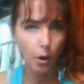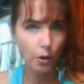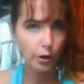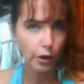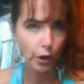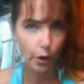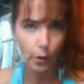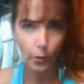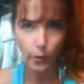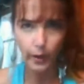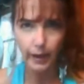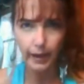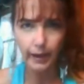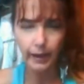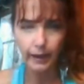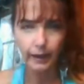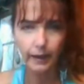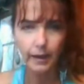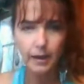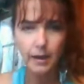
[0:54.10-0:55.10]

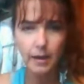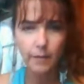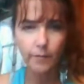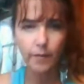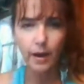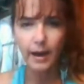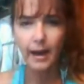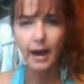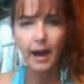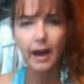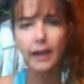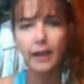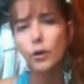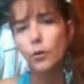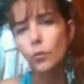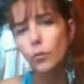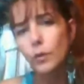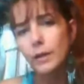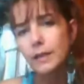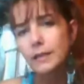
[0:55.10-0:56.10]
knowing, my
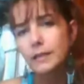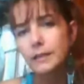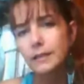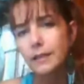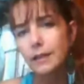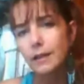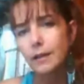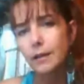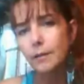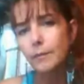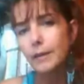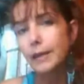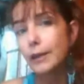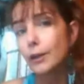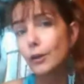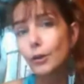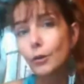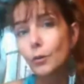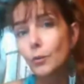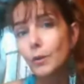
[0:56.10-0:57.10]
higher wisdom,
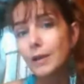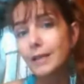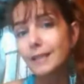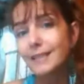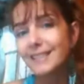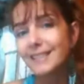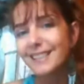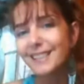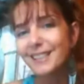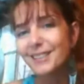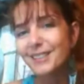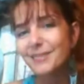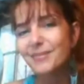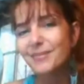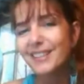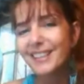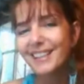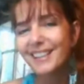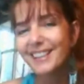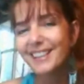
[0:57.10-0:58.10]
inner wisdom,
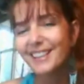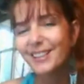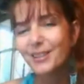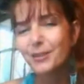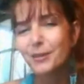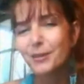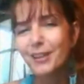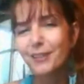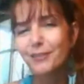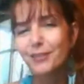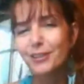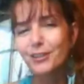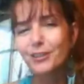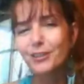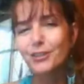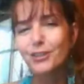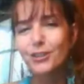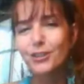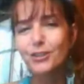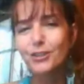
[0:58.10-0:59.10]
whatever
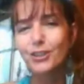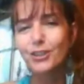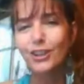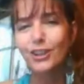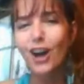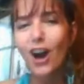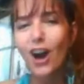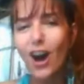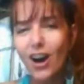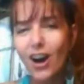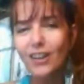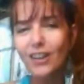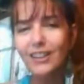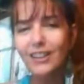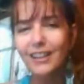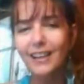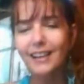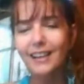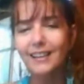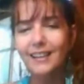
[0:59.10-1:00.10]
you choose to call
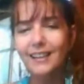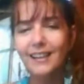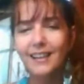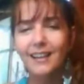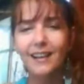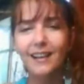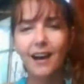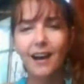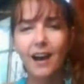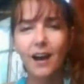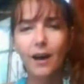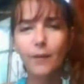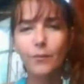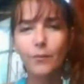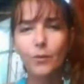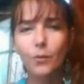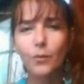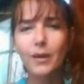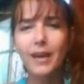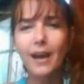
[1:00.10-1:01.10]
it.
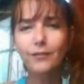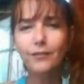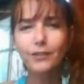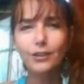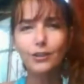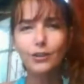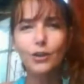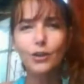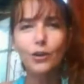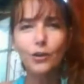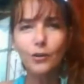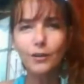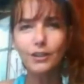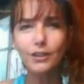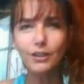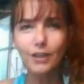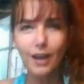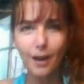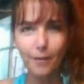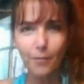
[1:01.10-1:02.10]
We have to
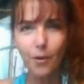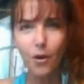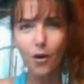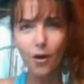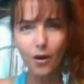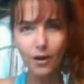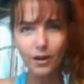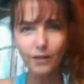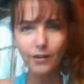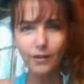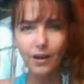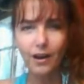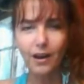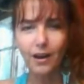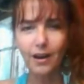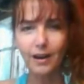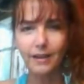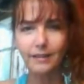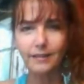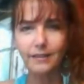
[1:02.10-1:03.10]
nourish that part of
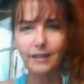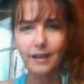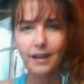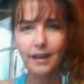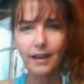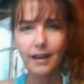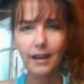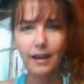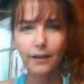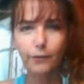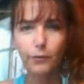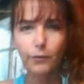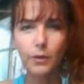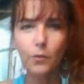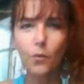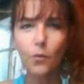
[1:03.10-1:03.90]
us if we